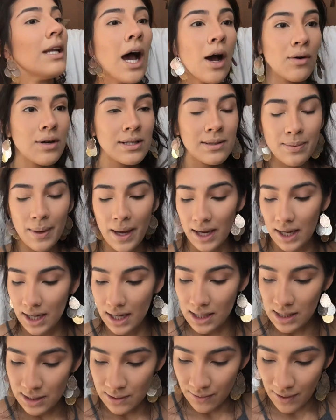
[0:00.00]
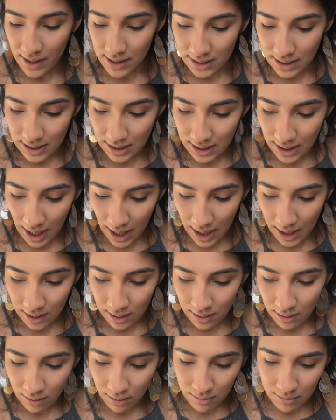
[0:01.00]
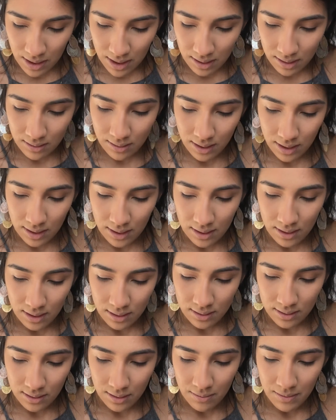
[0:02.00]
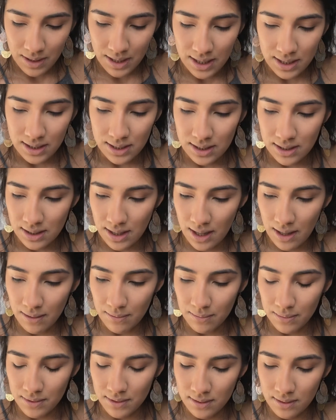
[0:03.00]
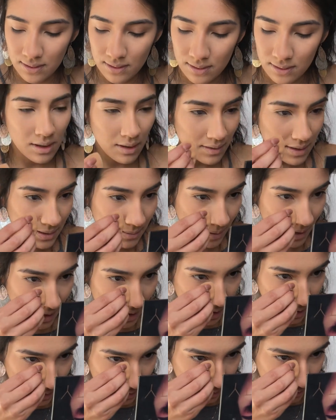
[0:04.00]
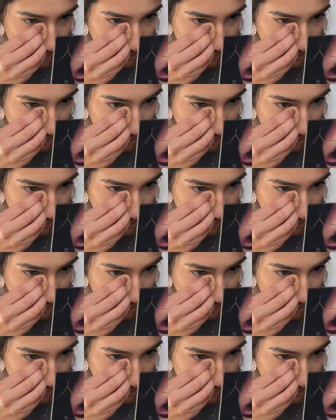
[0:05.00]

Now he's baking his face again. Oh my god, so many steps. And now he's baking the